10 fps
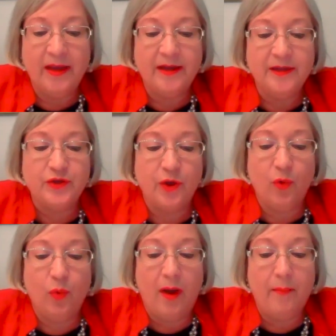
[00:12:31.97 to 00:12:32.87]
And
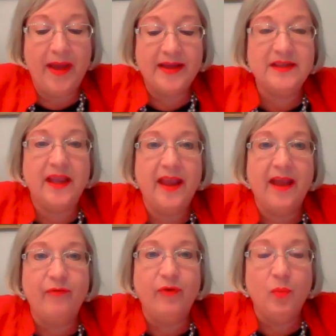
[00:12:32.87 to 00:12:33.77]
so I'm asking
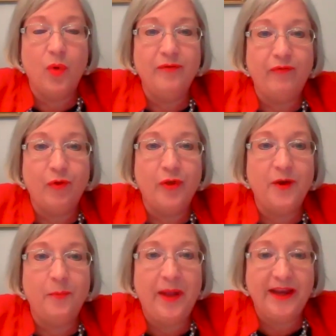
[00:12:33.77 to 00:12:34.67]
everyone for
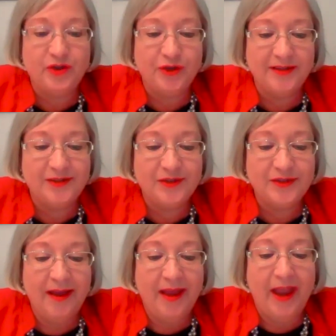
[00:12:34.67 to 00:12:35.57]
their patience
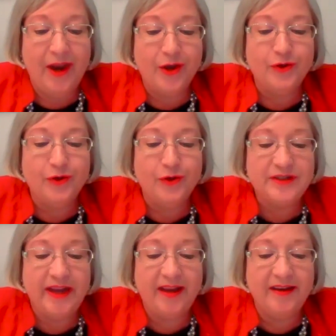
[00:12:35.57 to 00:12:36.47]
and
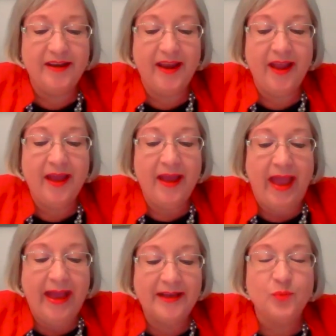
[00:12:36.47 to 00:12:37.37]
understanding
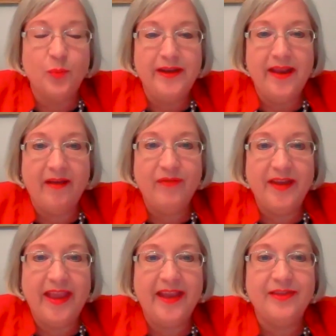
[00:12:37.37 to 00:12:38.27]
as we
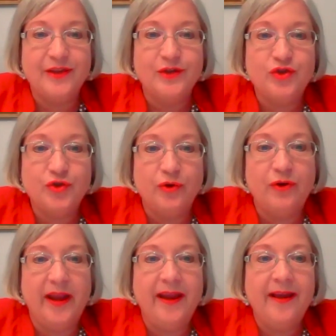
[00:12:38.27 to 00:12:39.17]
navigate this
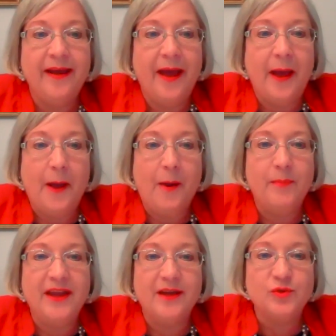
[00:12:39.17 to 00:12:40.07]
journey,
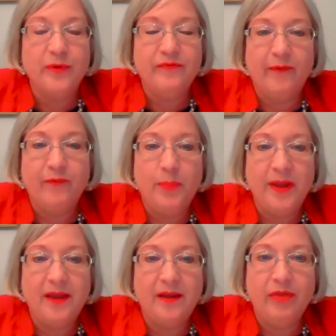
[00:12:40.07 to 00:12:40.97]
because we've never
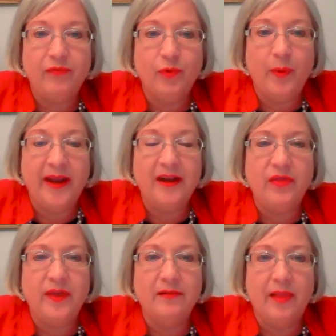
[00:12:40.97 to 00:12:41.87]
been through
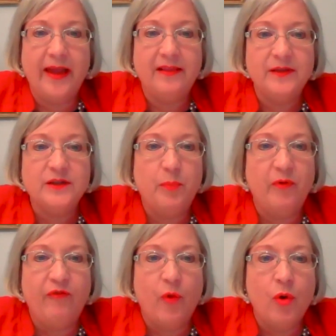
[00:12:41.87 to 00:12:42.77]
anything like this
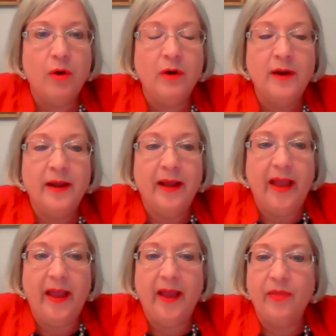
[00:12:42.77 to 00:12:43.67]
before.
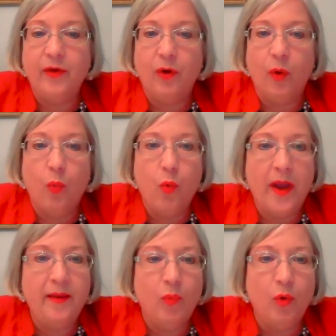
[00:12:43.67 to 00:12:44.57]
And there are
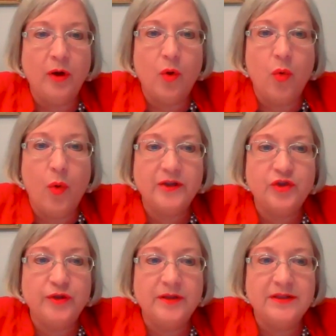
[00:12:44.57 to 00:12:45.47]
way more
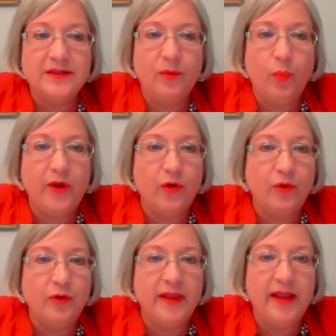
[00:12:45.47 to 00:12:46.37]
questions than we
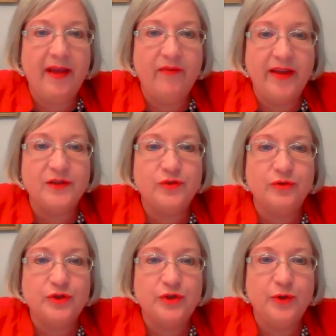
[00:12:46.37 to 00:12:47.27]
currently have
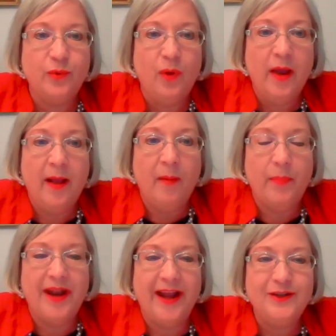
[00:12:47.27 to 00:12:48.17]
answers to.
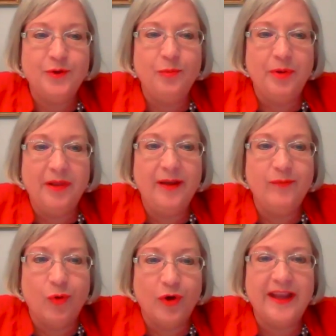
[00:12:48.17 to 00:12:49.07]
But I do believe
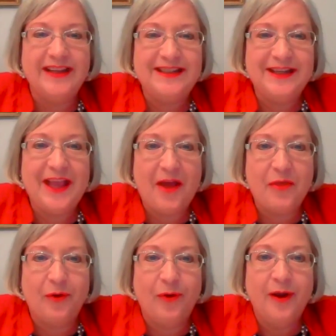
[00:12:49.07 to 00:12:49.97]
working
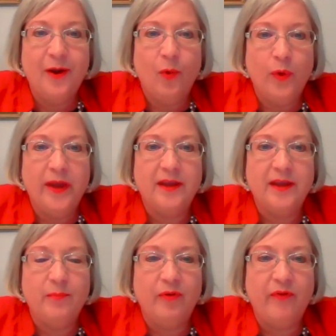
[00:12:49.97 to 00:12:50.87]
together, we
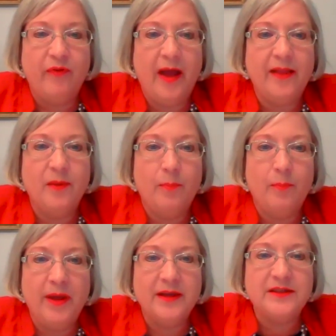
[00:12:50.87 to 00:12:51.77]
can provide the
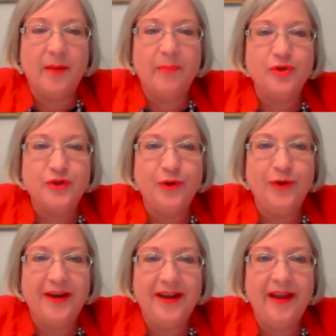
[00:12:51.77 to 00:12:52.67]
best
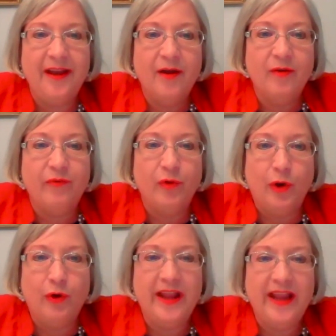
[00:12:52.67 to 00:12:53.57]
opportunity for
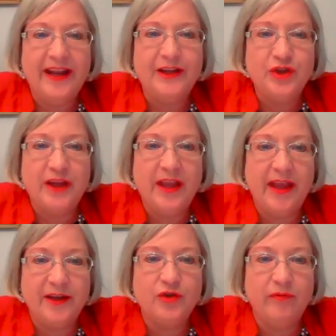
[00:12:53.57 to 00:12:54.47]
learning and
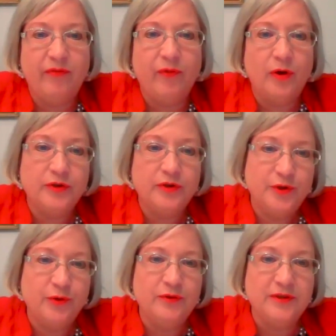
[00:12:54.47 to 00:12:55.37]
education for our
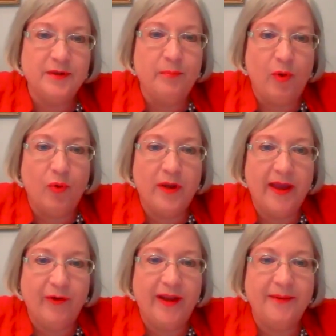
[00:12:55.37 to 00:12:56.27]
students in Polk
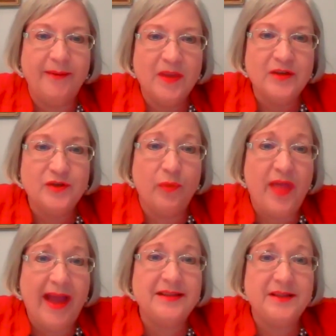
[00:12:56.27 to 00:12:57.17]
County. So
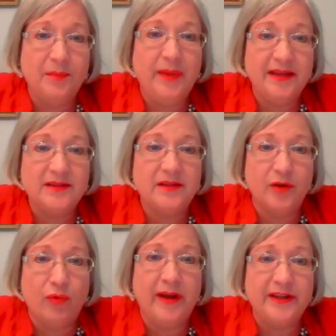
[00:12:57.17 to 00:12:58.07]
that to me is the
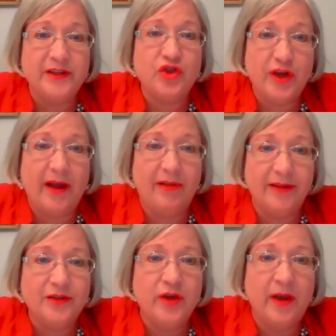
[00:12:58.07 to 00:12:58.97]
greatest
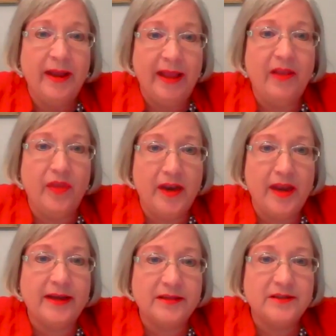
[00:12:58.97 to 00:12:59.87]
challenge in the
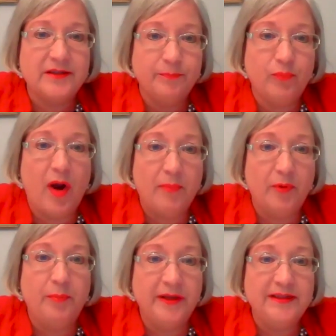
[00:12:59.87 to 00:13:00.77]
next
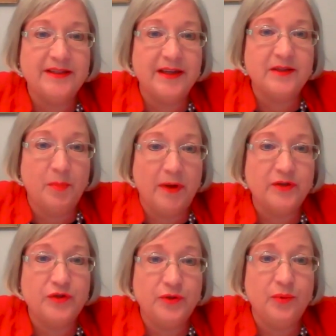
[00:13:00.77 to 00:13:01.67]
probably 6
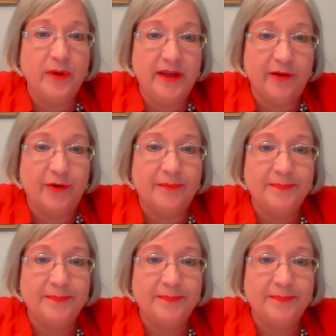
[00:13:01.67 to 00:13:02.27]
months to a year.